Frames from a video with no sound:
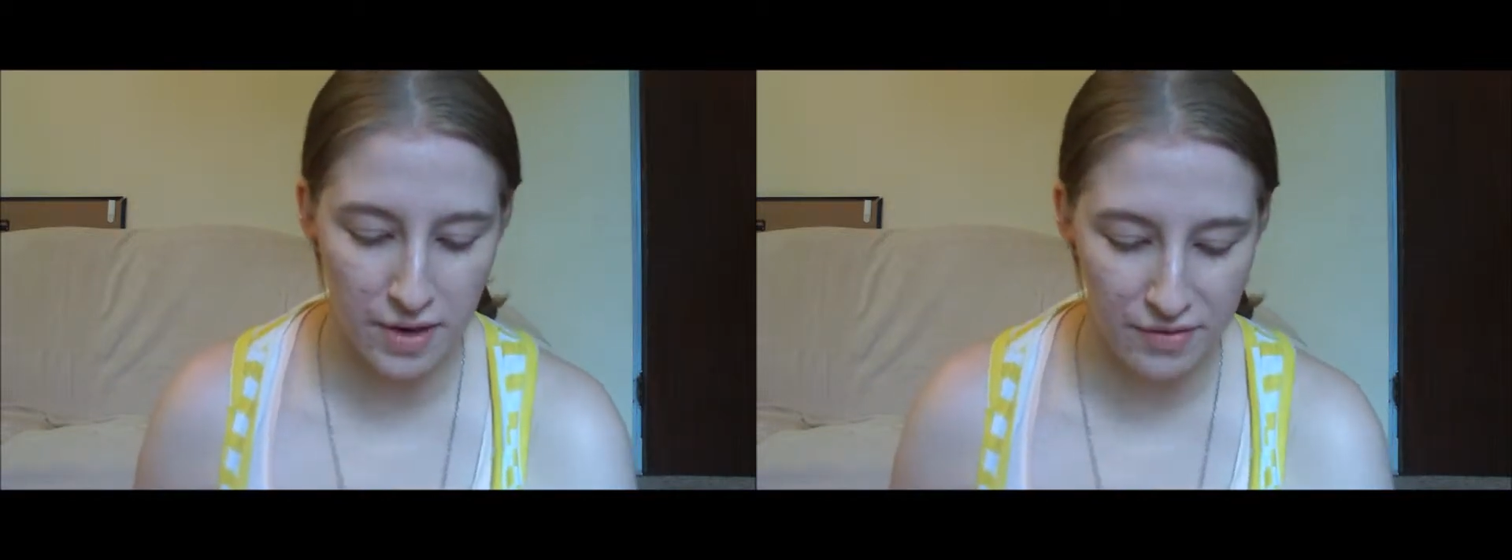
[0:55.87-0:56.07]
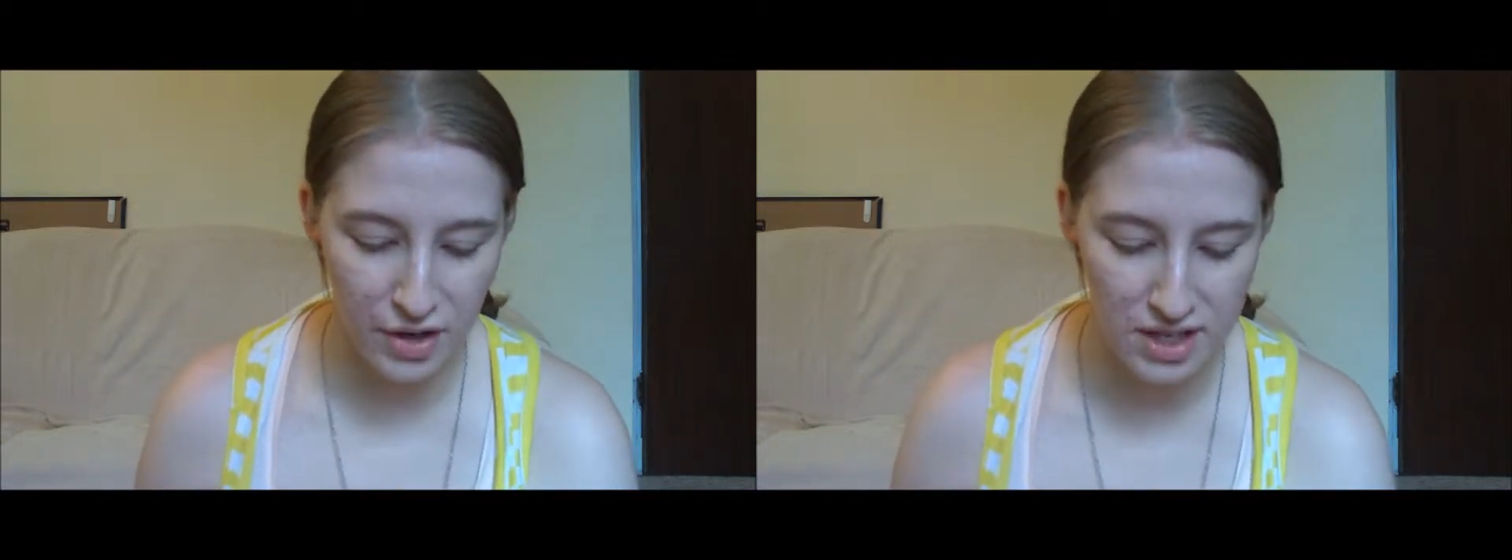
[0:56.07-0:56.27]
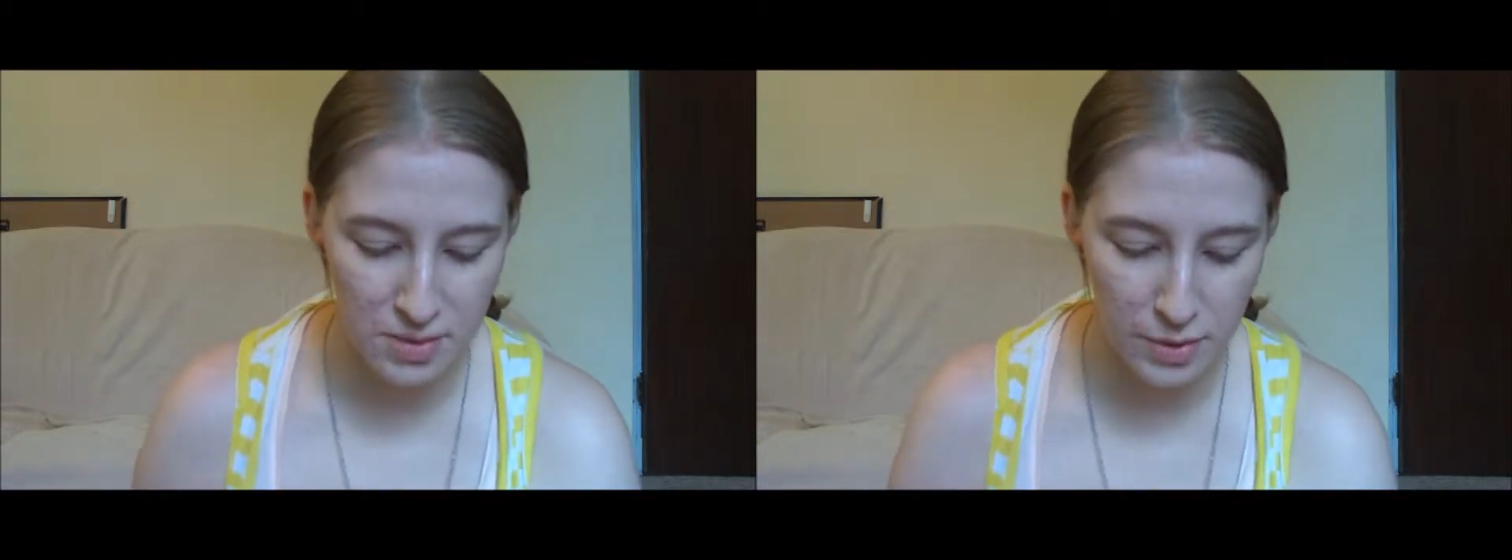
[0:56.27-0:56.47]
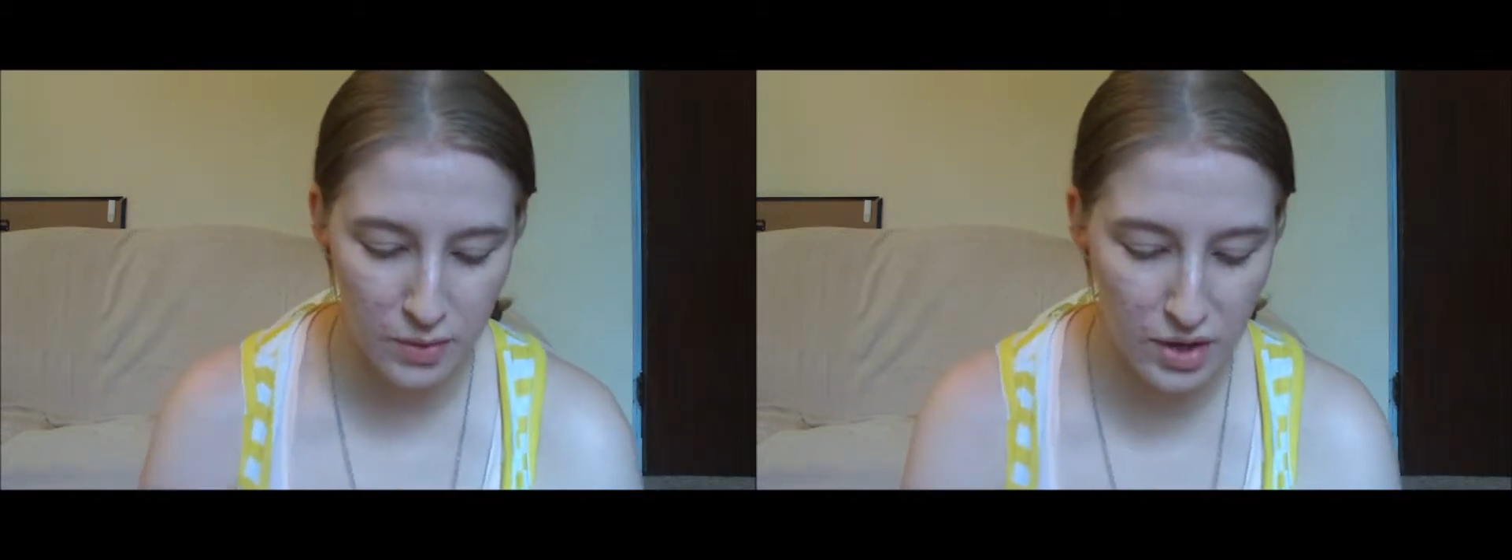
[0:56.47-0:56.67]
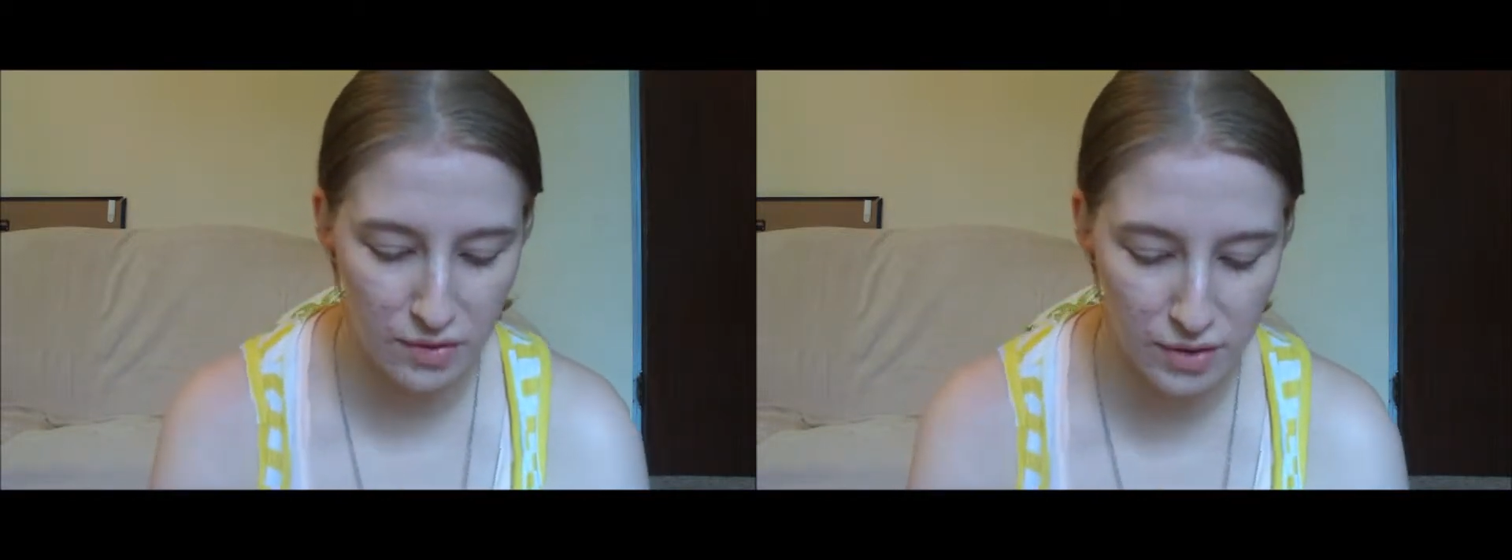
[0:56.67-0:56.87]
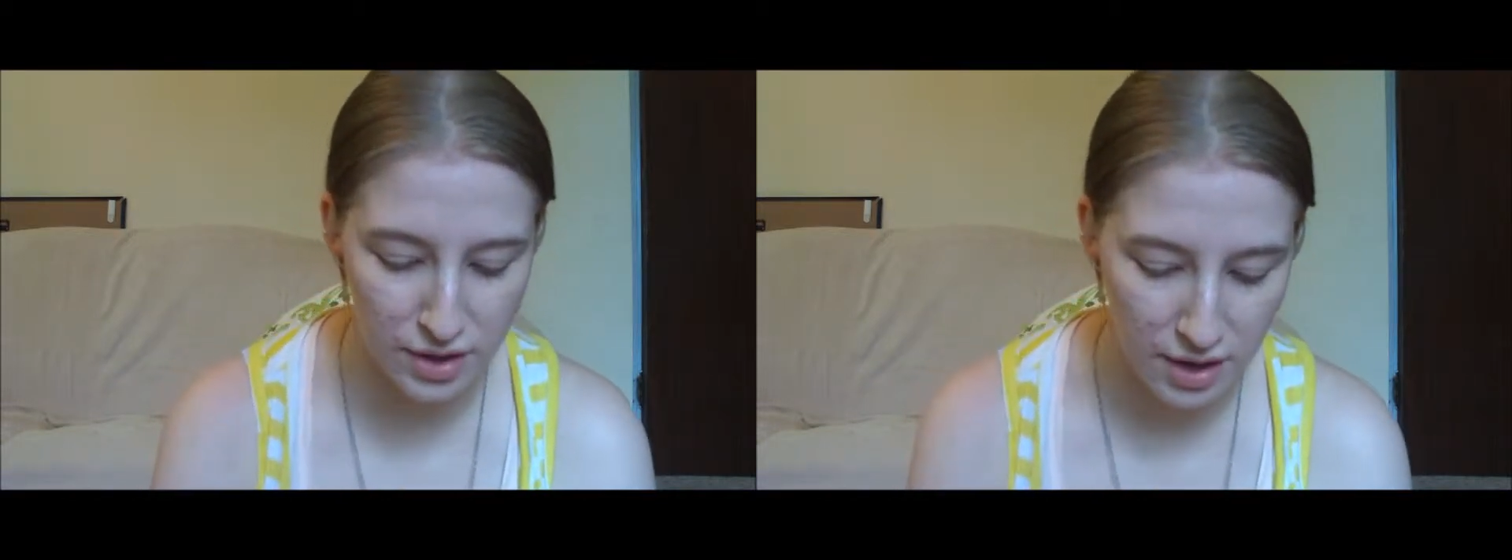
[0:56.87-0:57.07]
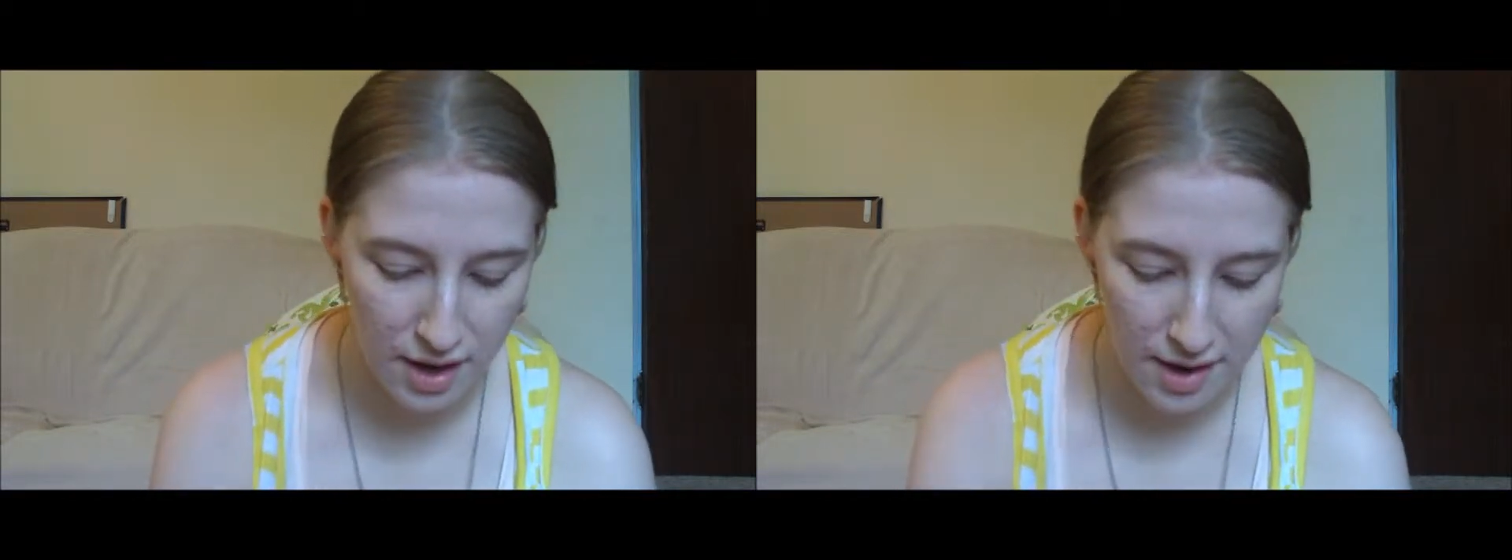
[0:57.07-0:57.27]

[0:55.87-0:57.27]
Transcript: but I forgot to bring one over.